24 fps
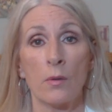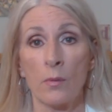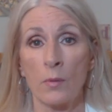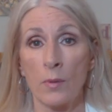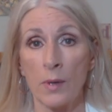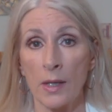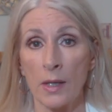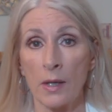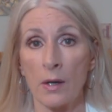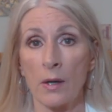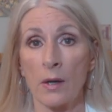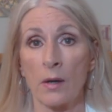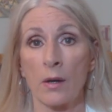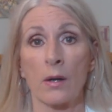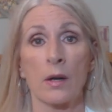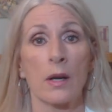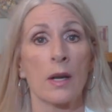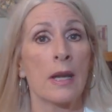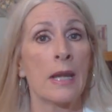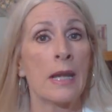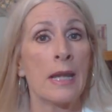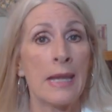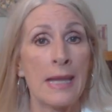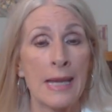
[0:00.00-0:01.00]
we
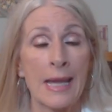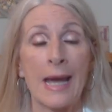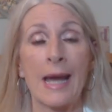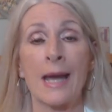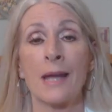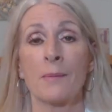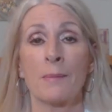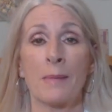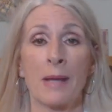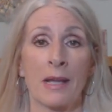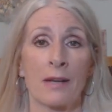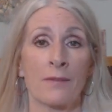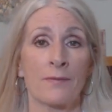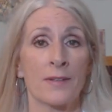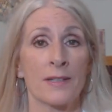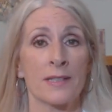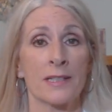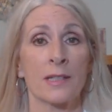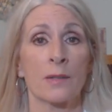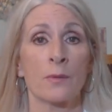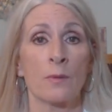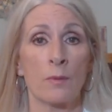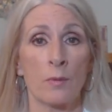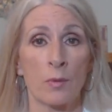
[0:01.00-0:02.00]
are not
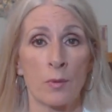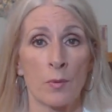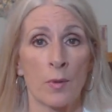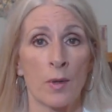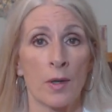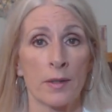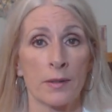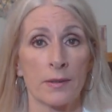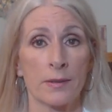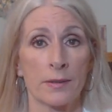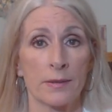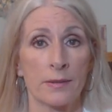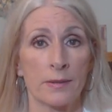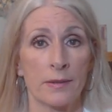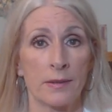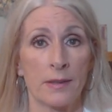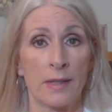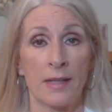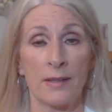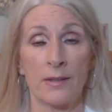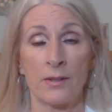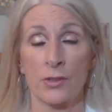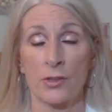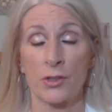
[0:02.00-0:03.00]
manifesting what we want.
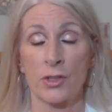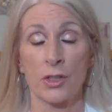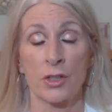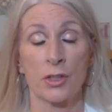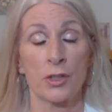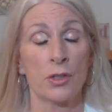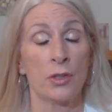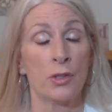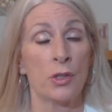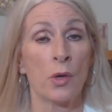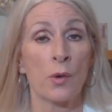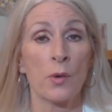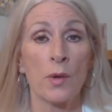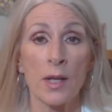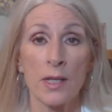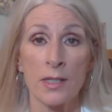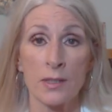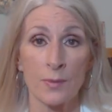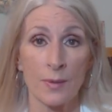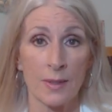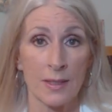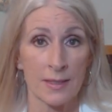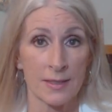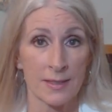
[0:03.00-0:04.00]
And there's just no
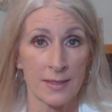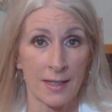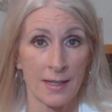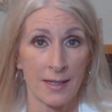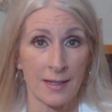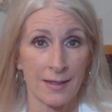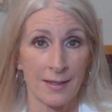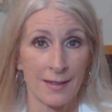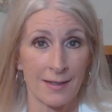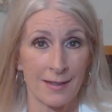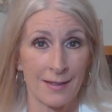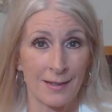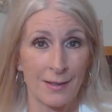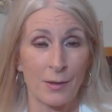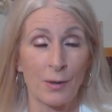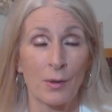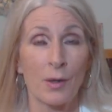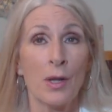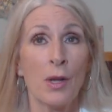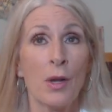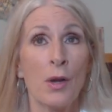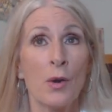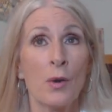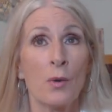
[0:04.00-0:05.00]
nice way to say it. You
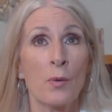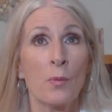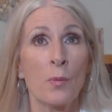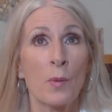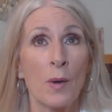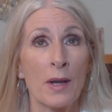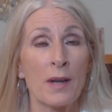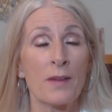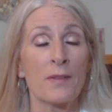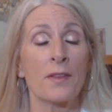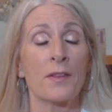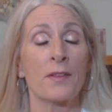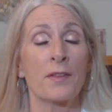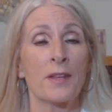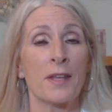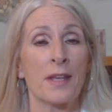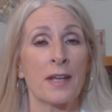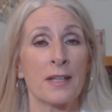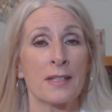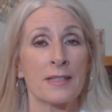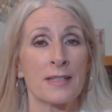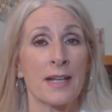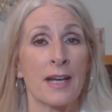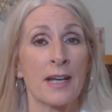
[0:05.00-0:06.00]
know, one of the
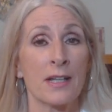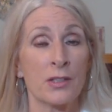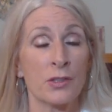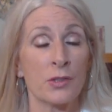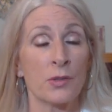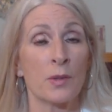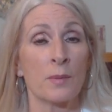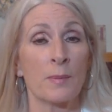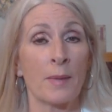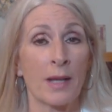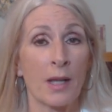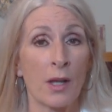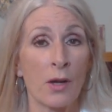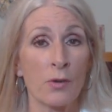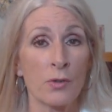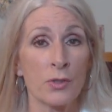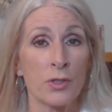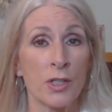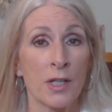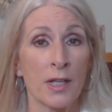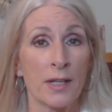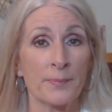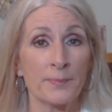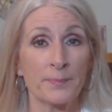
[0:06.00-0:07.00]
things that I do in my
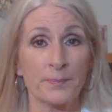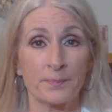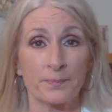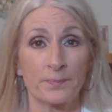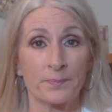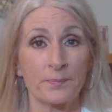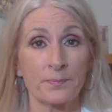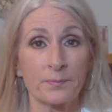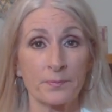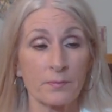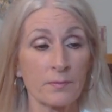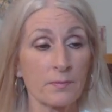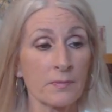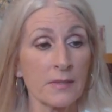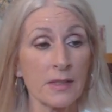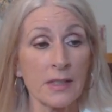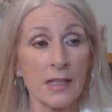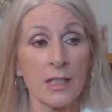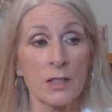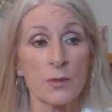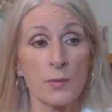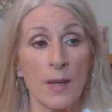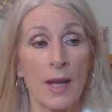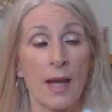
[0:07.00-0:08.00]
coaching
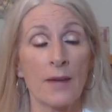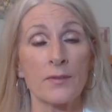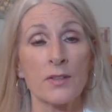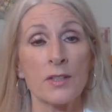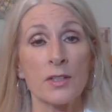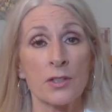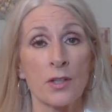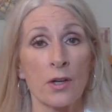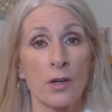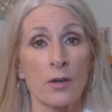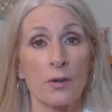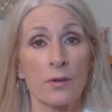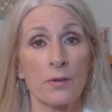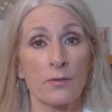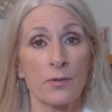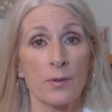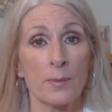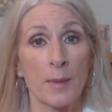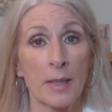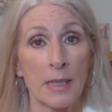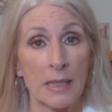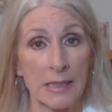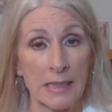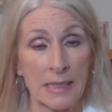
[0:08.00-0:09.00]
is we have to start
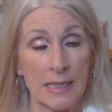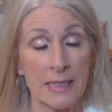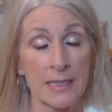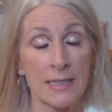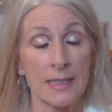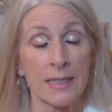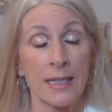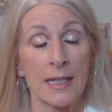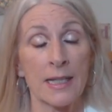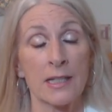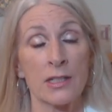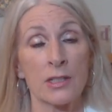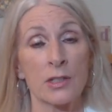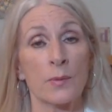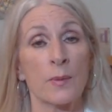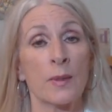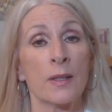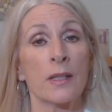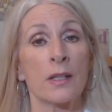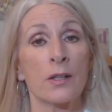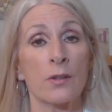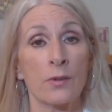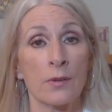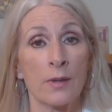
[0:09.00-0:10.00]
from a clean slate so we
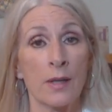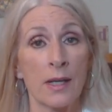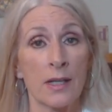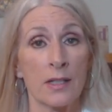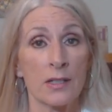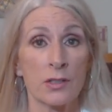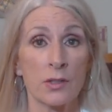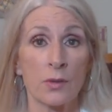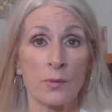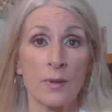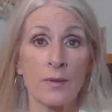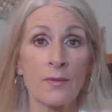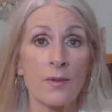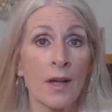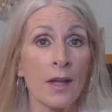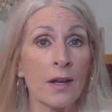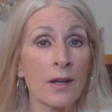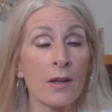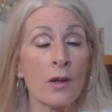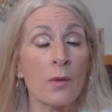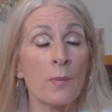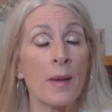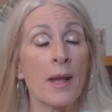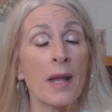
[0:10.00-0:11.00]
can create. So we've got
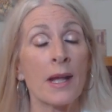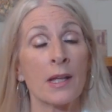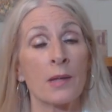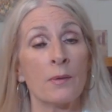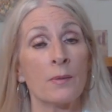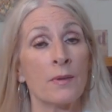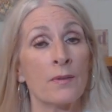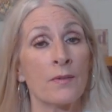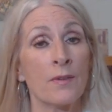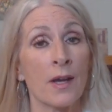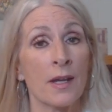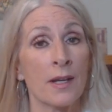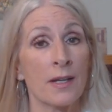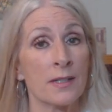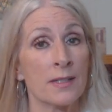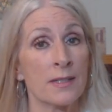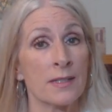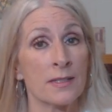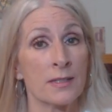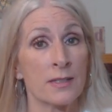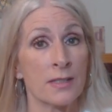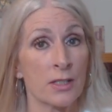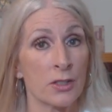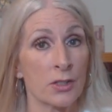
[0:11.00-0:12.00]
to go back and we've got to
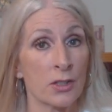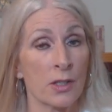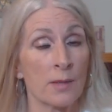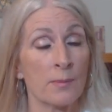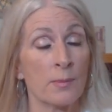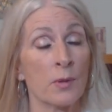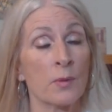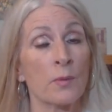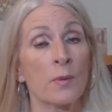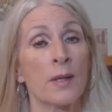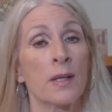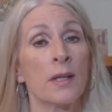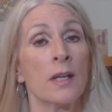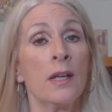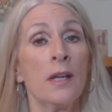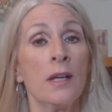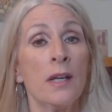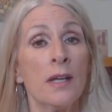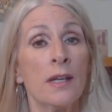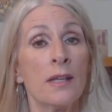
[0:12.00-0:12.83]
just determine what